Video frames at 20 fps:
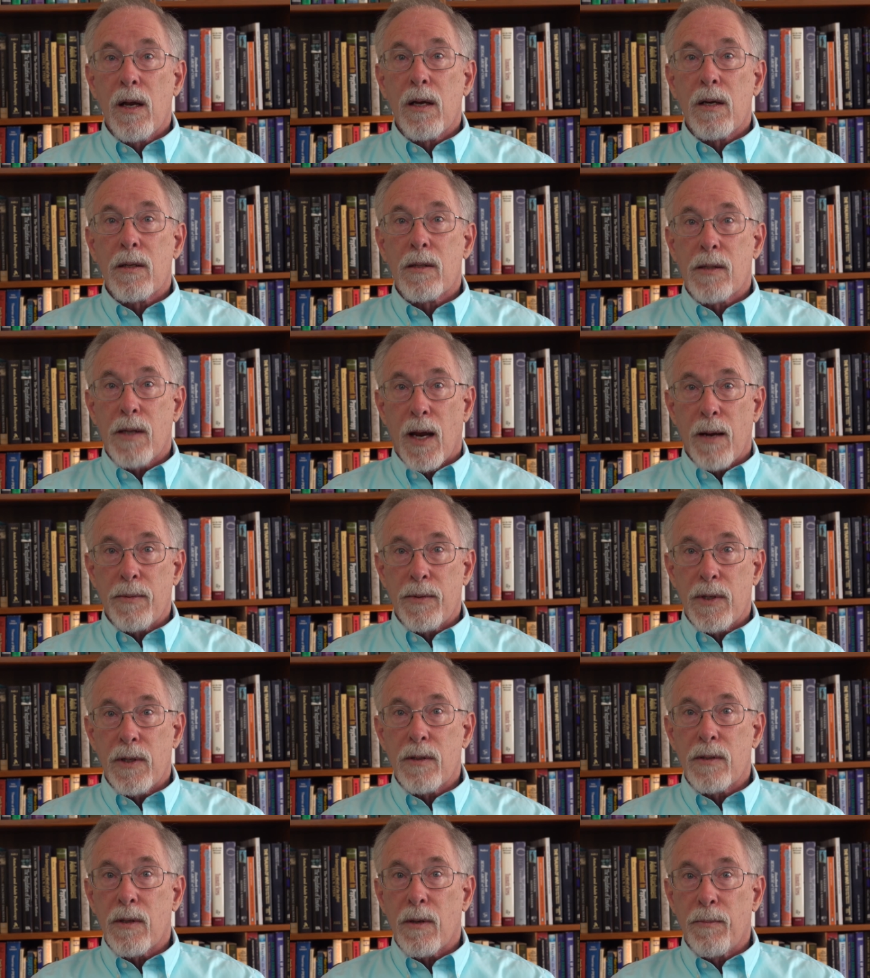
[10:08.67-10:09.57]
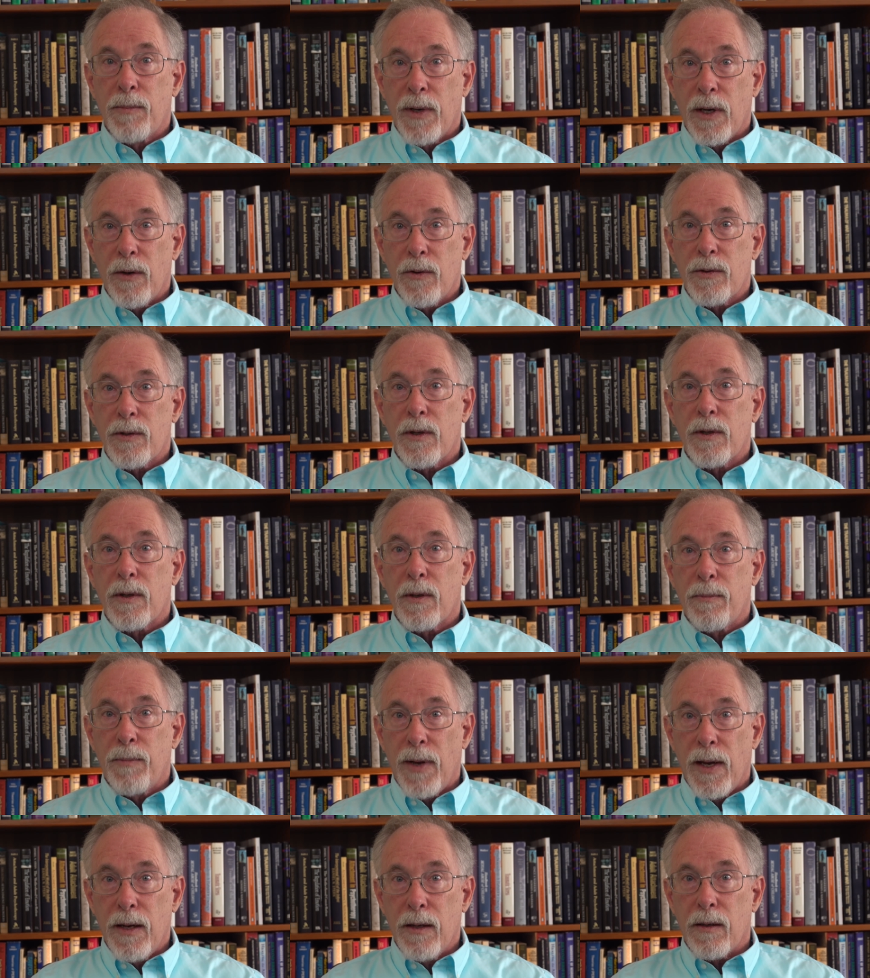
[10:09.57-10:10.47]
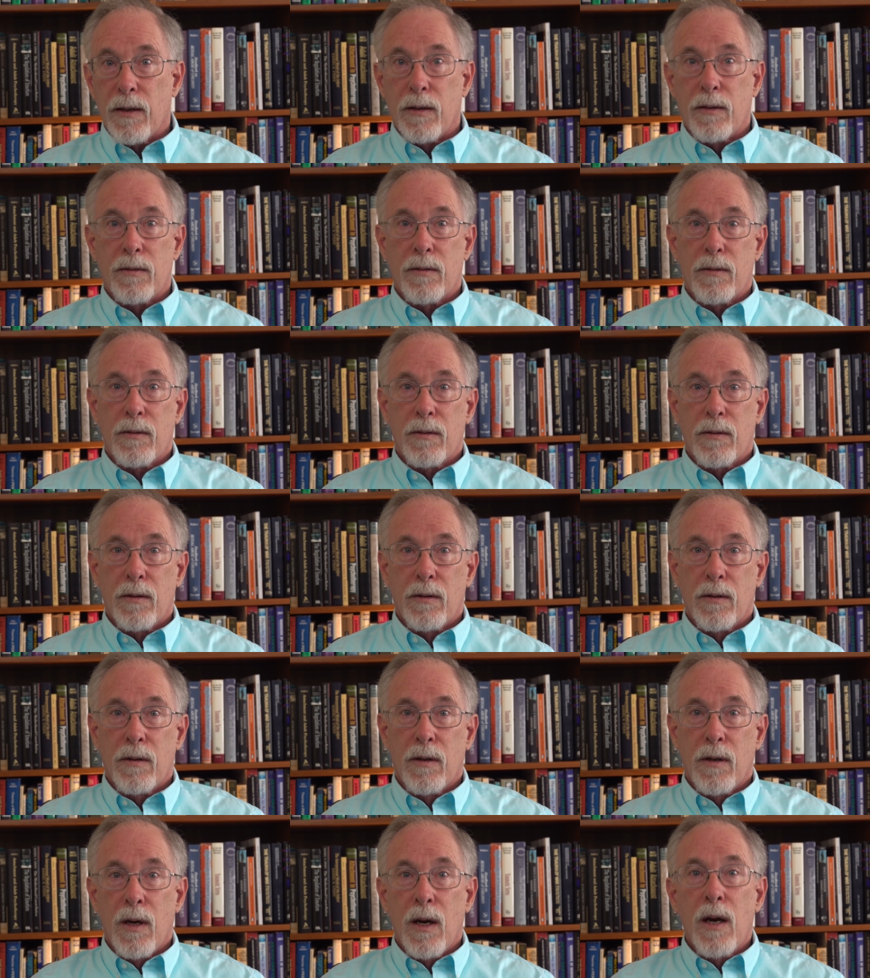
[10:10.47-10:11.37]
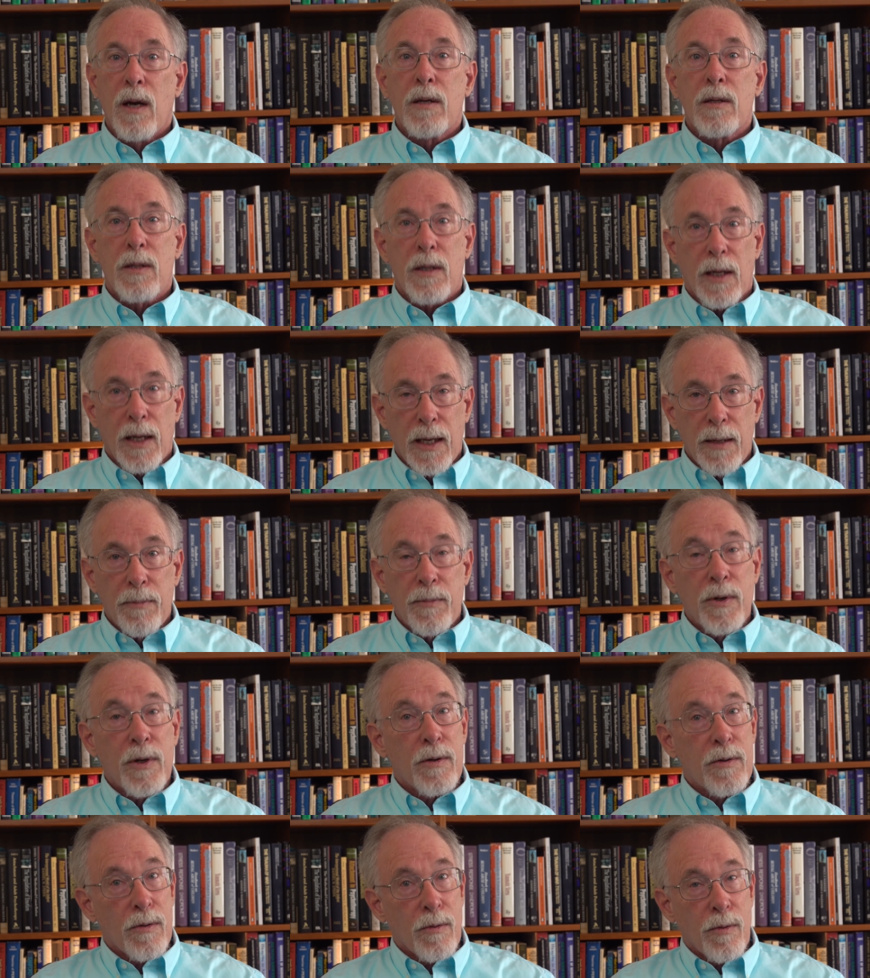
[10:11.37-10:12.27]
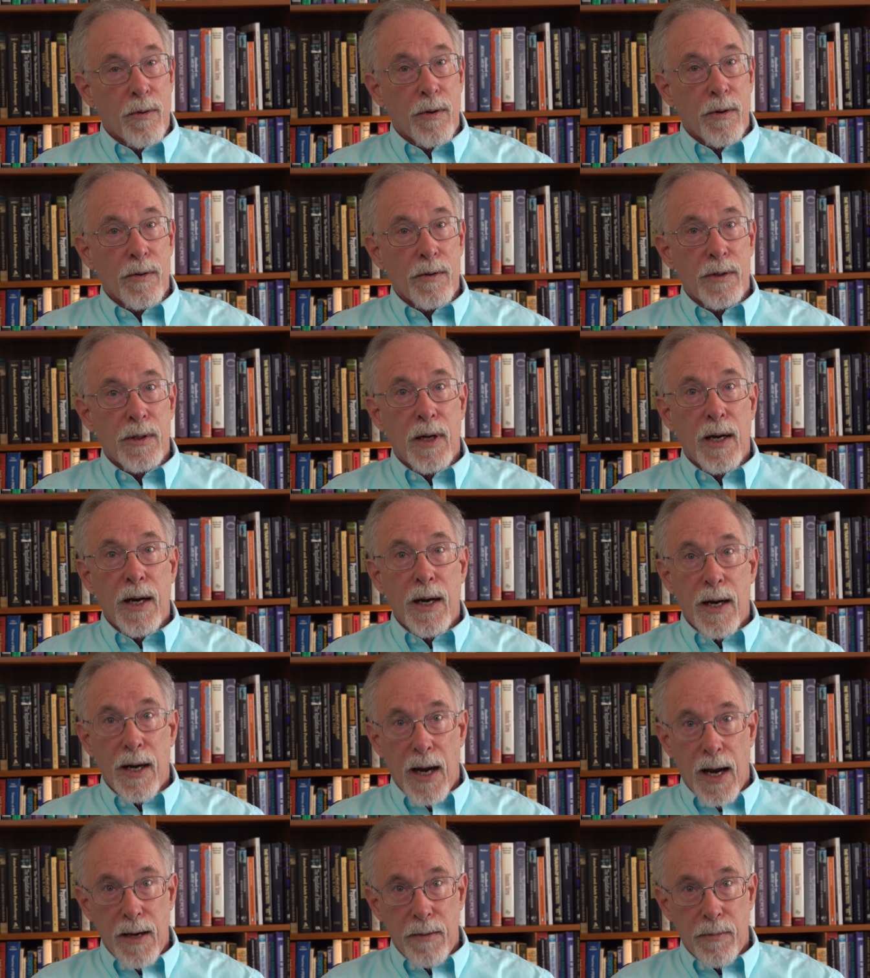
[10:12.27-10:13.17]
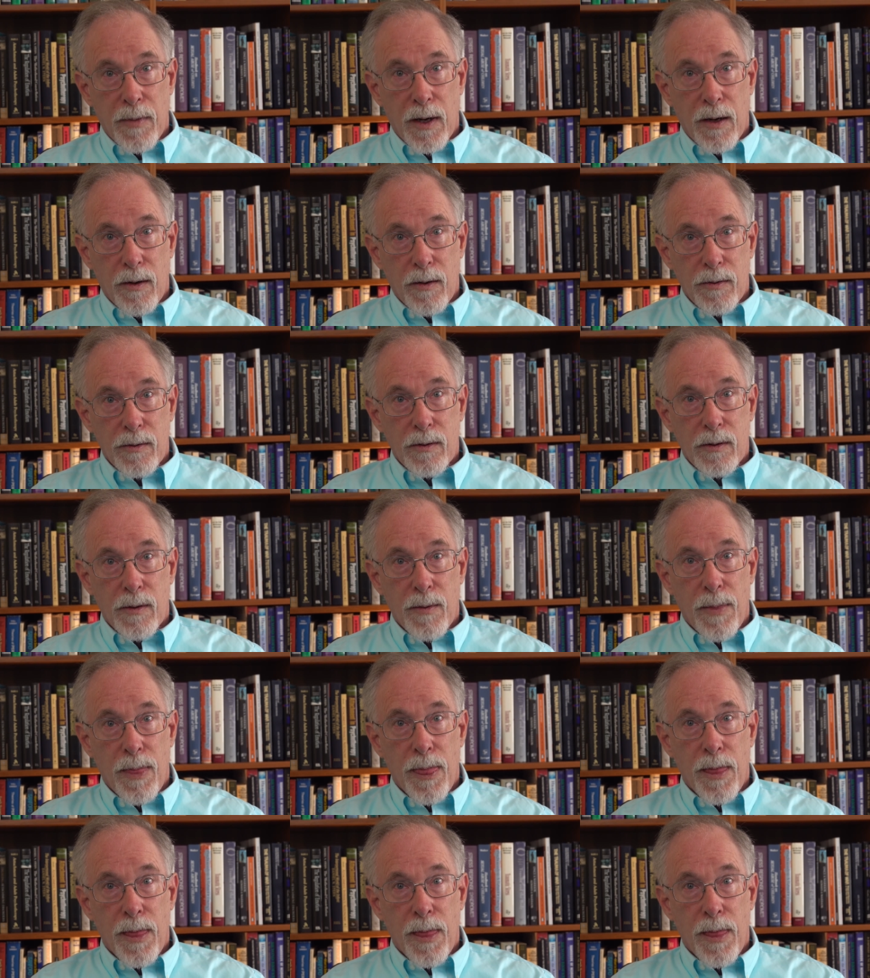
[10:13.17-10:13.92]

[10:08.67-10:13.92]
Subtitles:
substance abuse and dependence, sleep disorders and nightmares,